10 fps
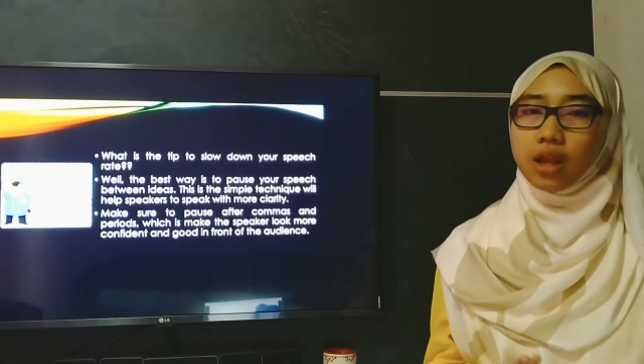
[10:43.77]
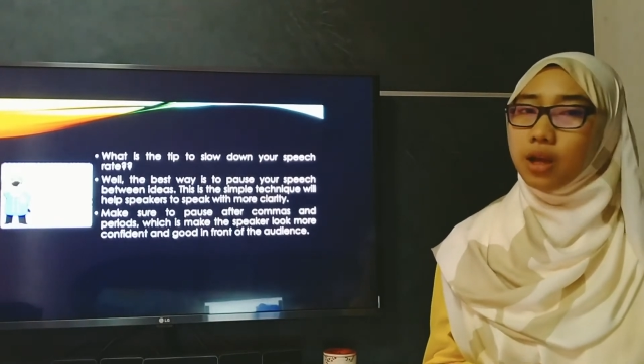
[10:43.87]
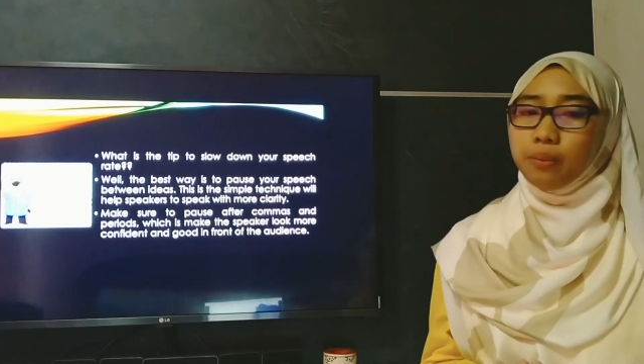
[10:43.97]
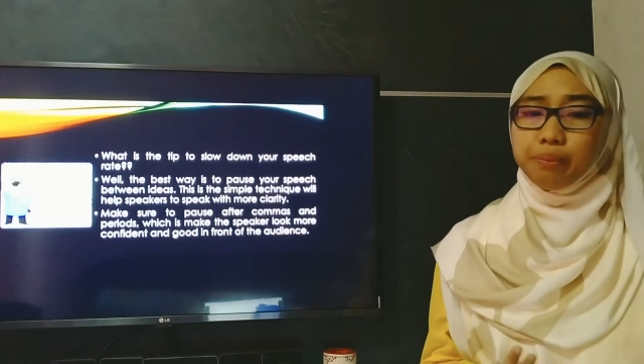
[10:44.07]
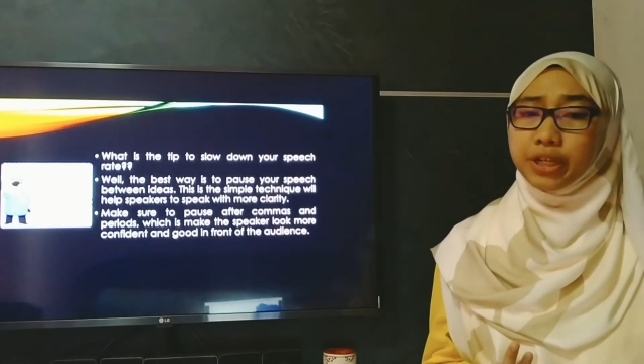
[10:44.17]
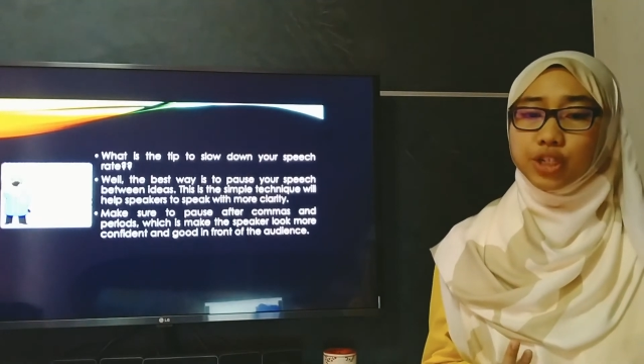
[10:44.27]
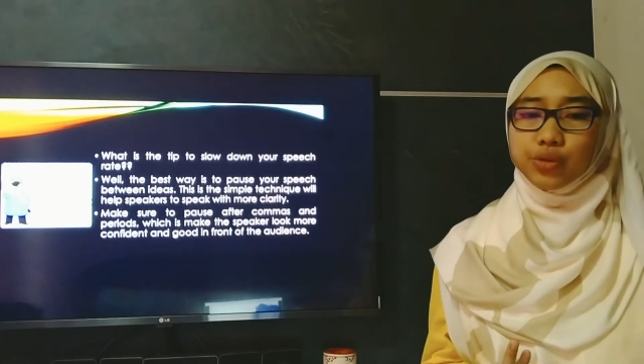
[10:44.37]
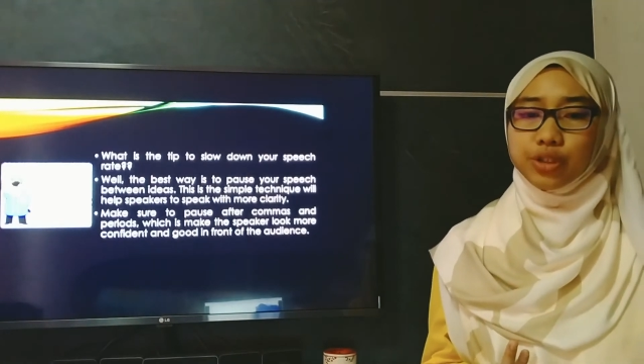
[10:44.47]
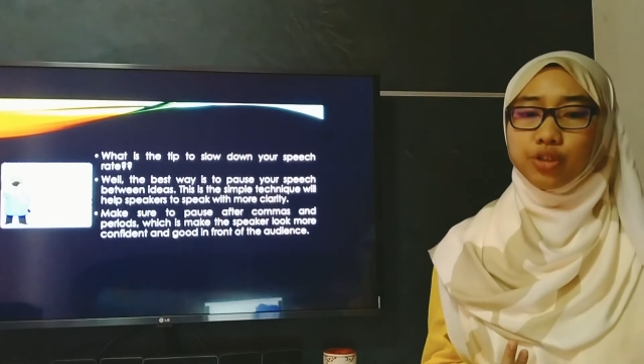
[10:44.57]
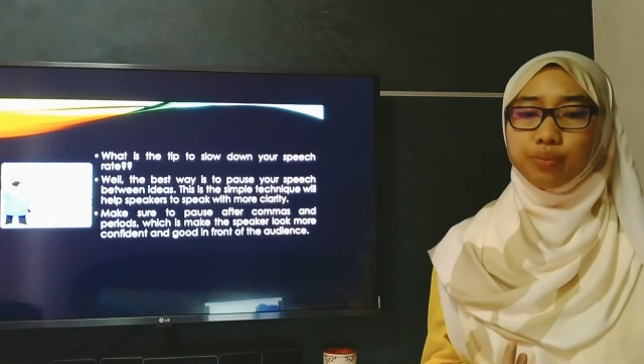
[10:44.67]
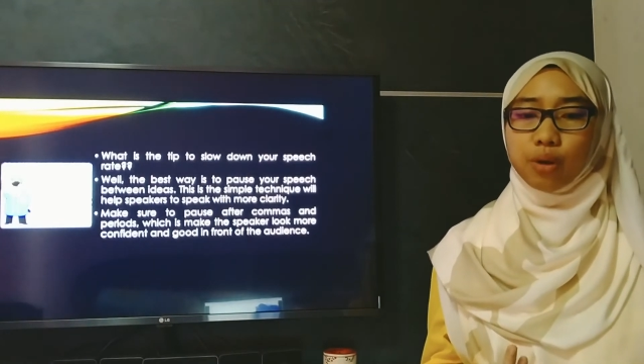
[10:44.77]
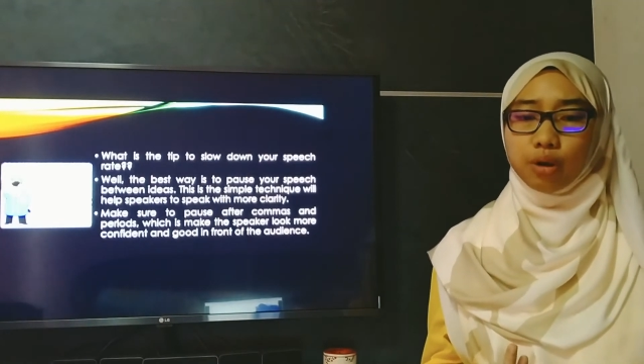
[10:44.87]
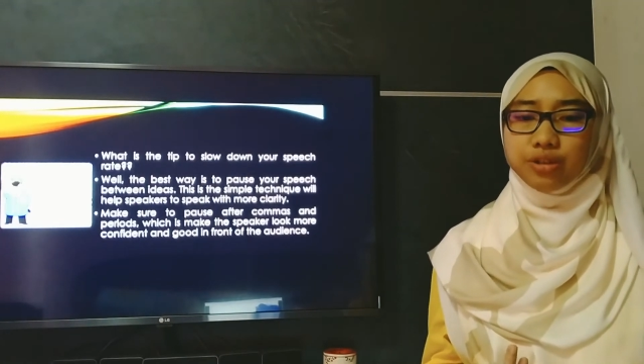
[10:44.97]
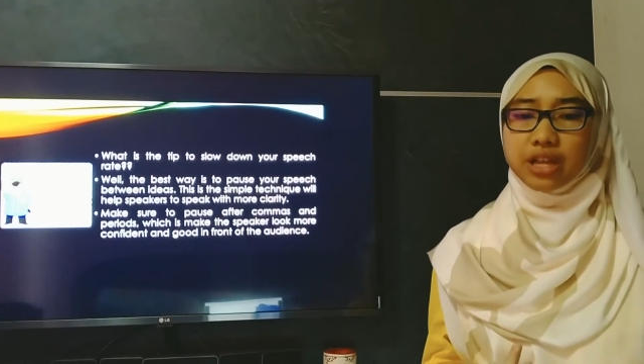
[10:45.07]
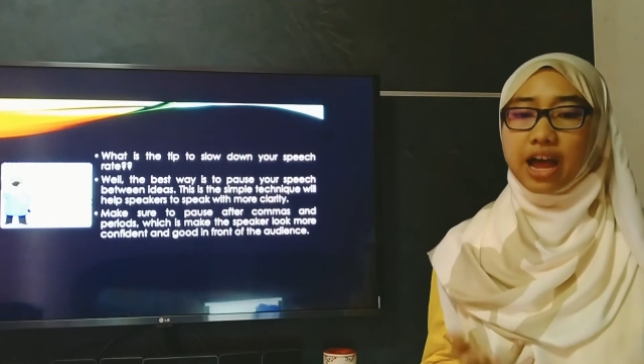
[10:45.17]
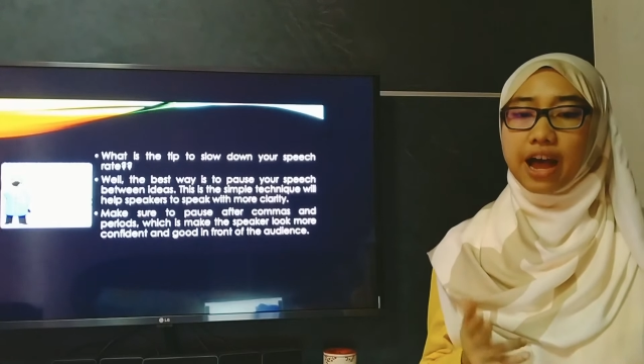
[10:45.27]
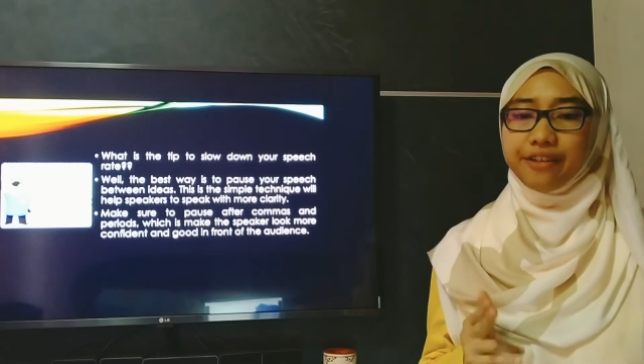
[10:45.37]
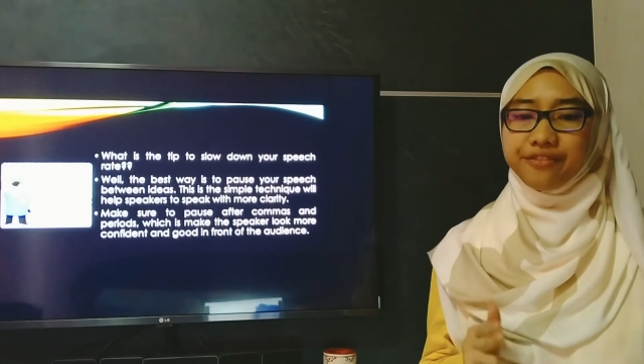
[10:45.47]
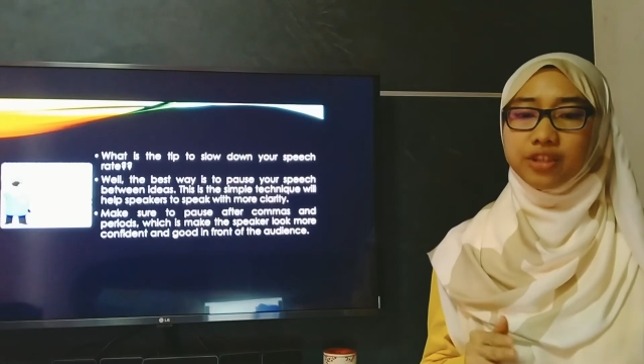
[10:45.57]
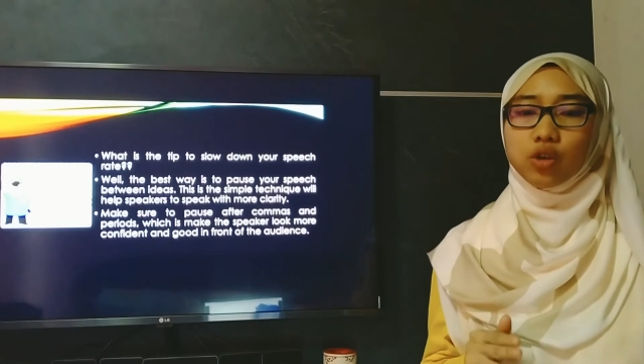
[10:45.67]
Make sure to pause after
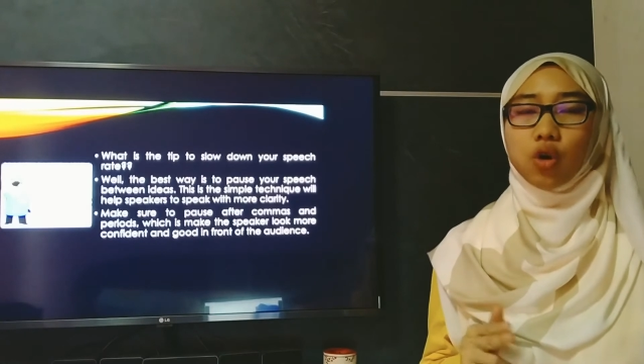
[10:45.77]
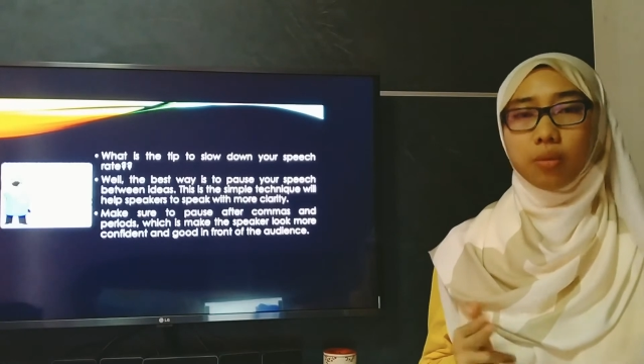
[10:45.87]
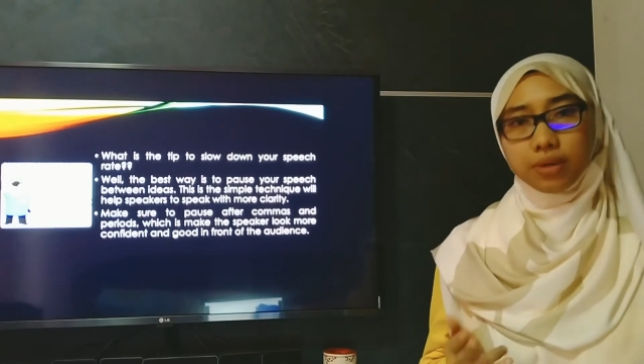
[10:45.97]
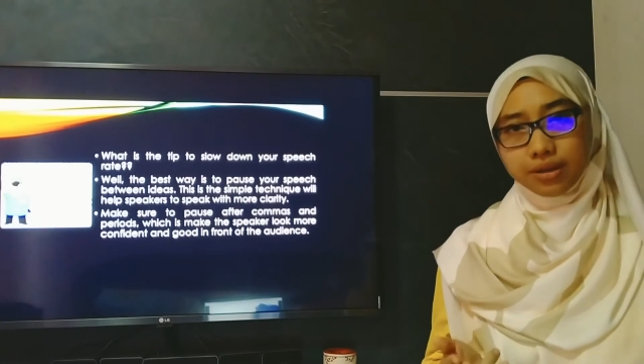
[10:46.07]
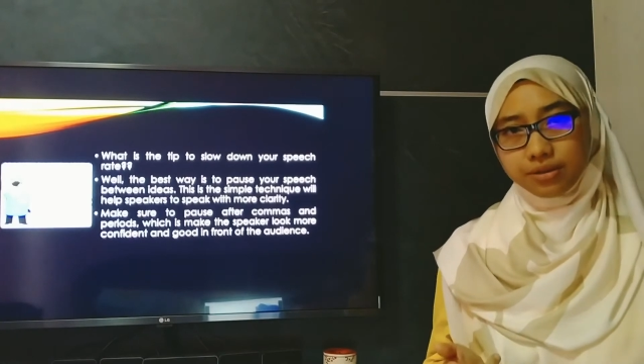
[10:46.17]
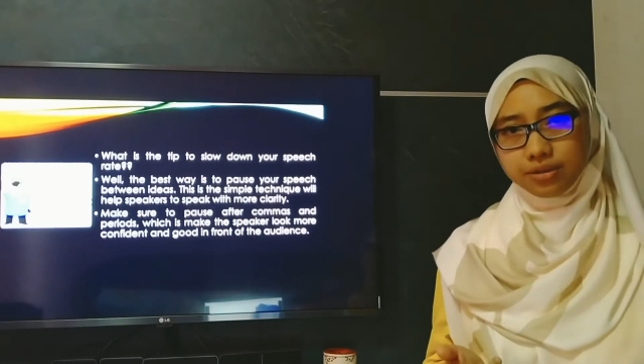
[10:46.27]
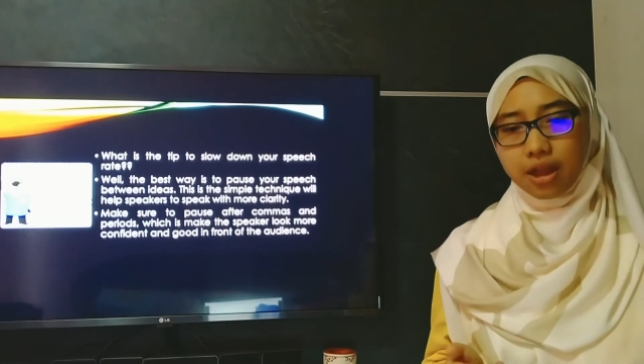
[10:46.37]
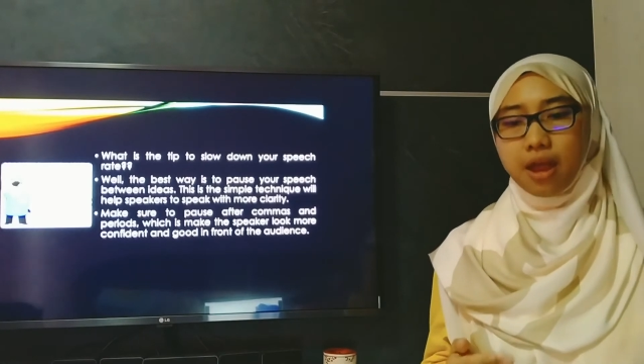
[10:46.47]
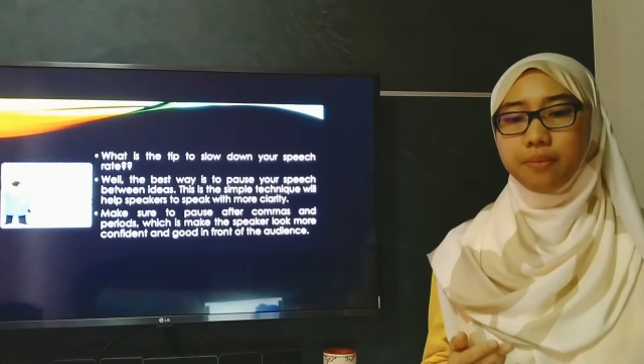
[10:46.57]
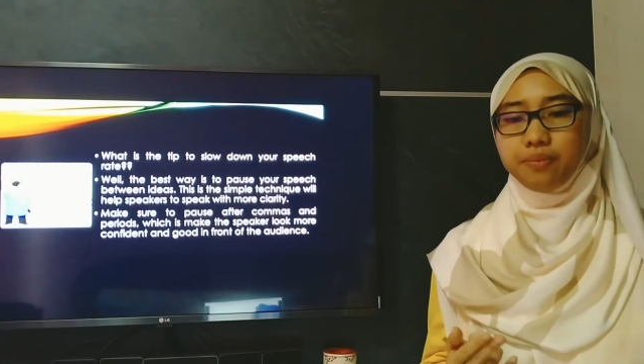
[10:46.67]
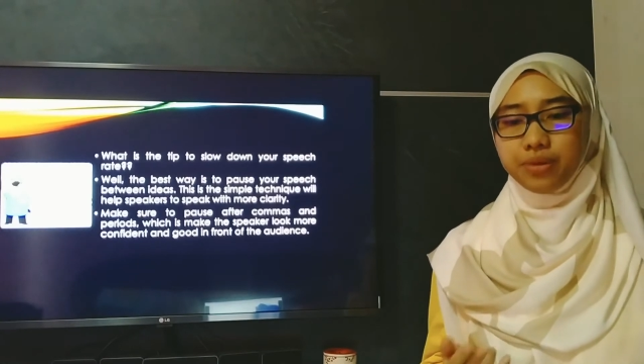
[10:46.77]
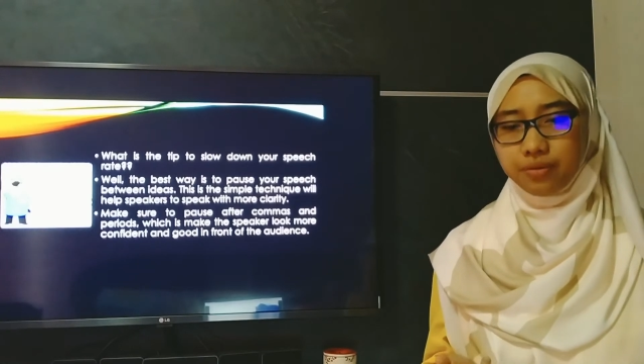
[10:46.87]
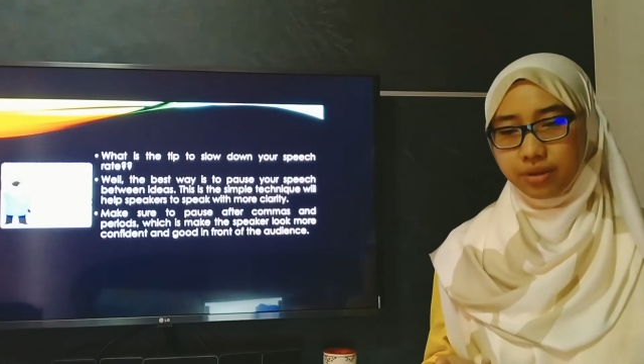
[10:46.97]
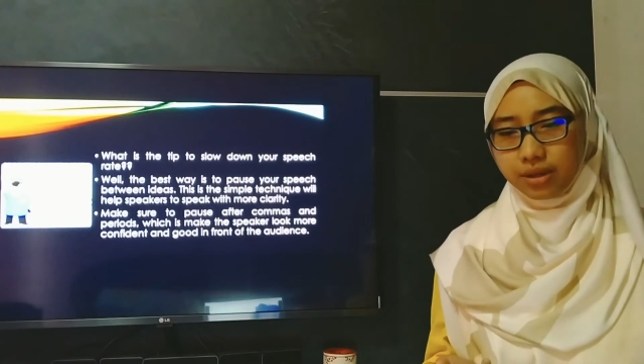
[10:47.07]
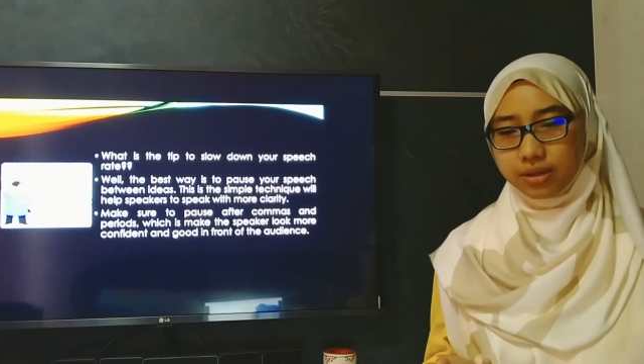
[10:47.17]
commas and periods,